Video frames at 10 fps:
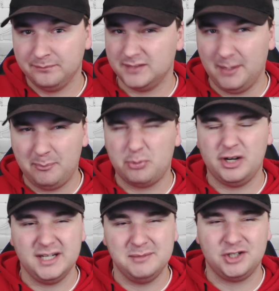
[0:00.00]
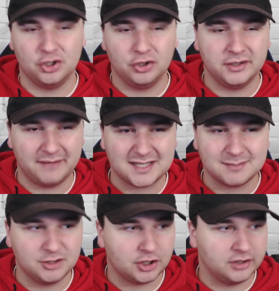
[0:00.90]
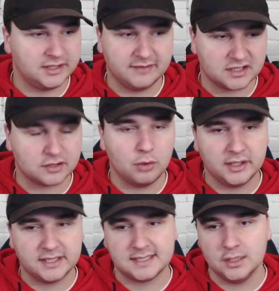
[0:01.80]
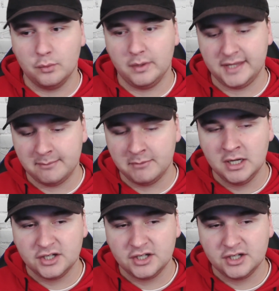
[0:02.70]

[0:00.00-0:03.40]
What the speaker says: I'm pretty sure the vast majority of his squad is still with him.